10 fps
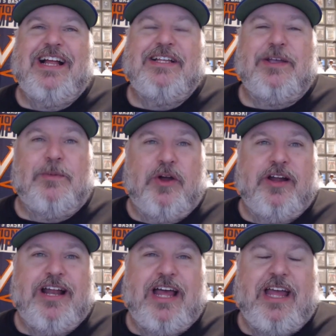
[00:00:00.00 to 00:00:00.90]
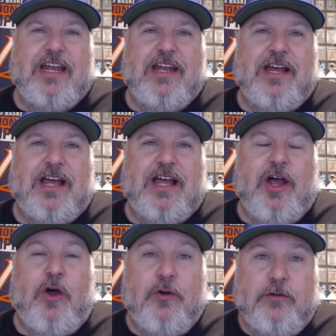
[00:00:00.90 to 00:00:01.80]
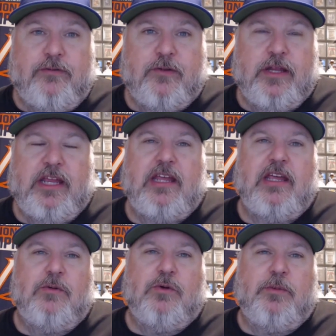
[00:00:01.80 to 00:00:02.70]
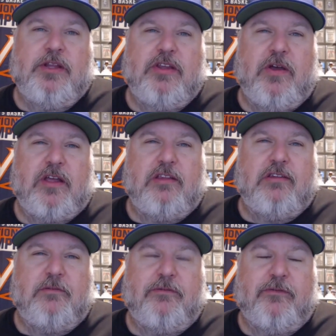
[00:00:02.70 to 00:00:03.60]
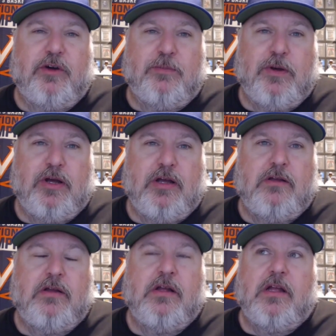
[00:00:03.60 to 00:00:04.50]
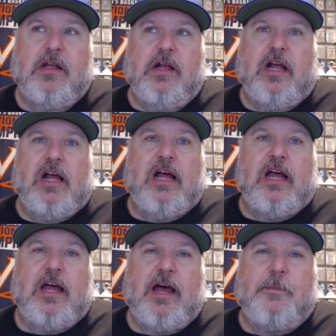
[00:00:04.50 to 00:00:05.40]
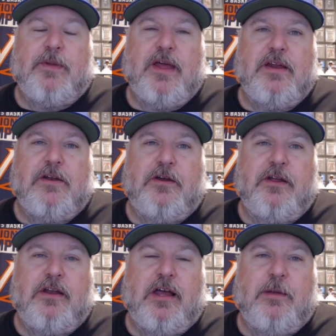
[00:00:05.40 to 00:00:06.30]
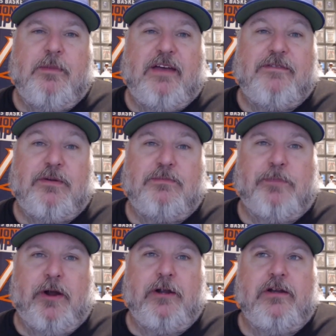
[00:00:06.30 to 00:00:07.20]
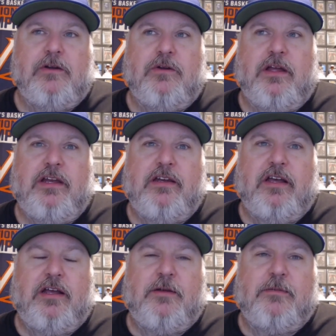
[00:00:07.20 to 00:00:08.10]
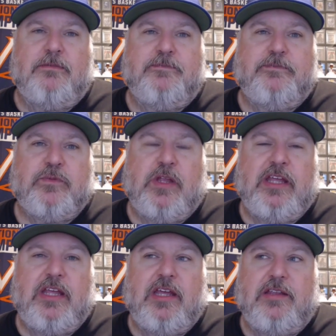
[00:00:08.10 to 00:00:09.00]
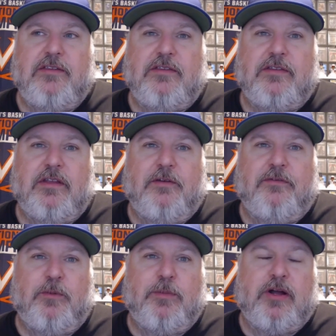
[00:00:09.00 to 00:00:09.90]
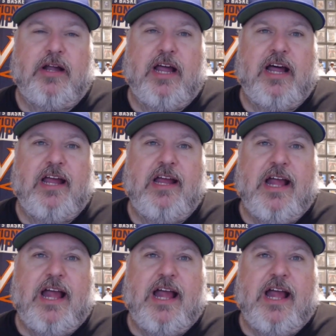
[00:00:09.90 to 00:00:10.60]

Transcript: tomorrow night, hopefully, we'll be talking some football. I'm planning on having Bart on. He is a football guy.